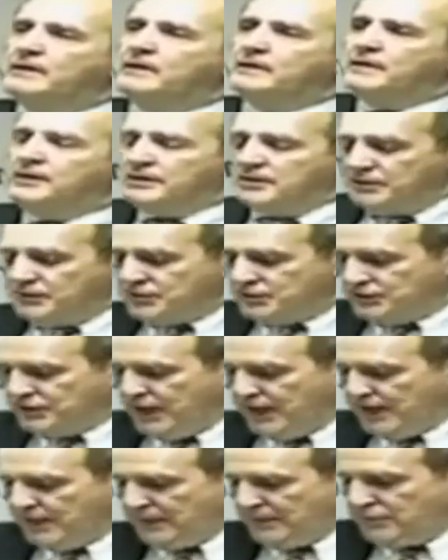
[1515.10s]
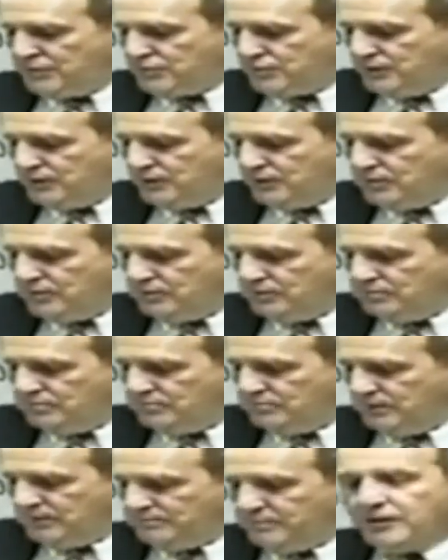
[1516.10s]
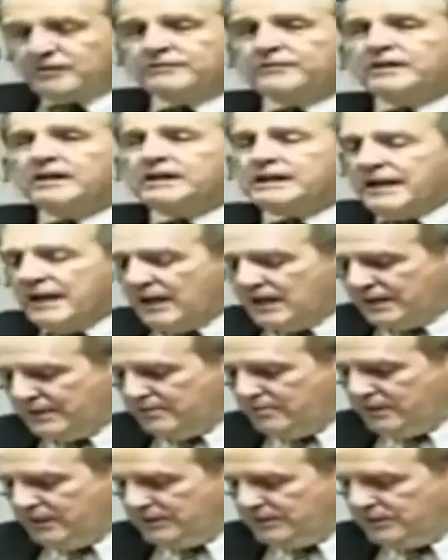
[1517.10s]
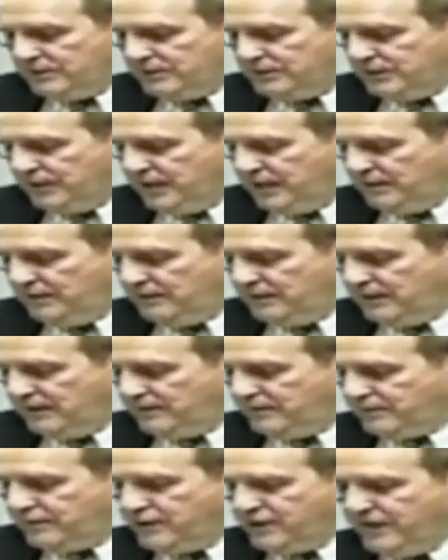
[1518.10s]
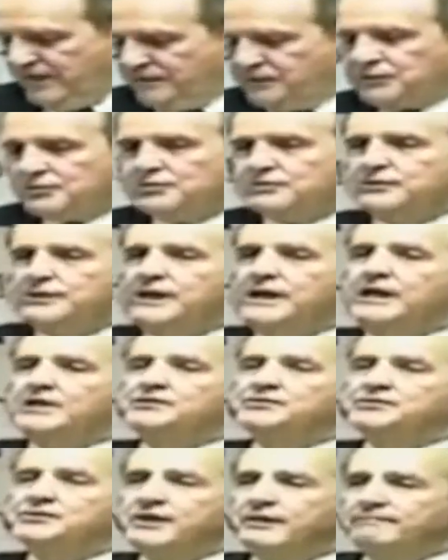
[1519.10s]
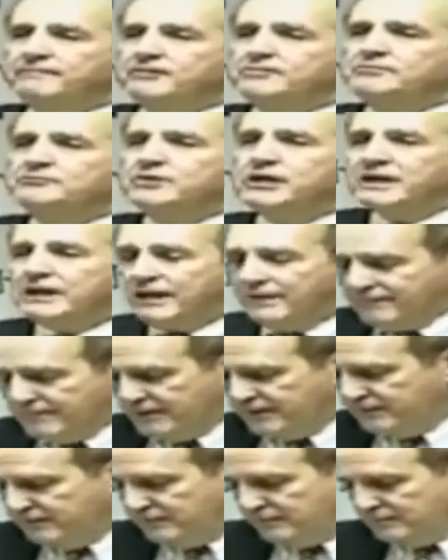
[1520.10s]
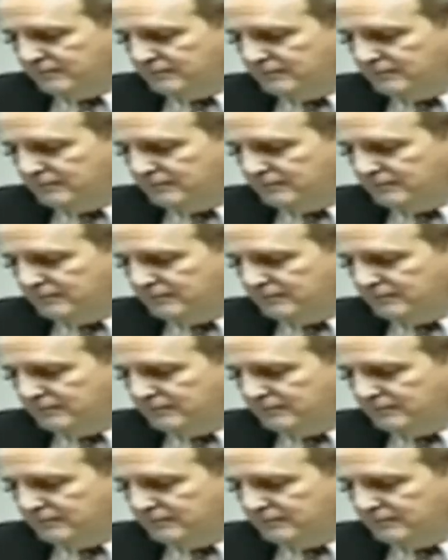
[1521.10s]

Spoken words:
It is sadly true, but perfectly accurate to state that France has never recovered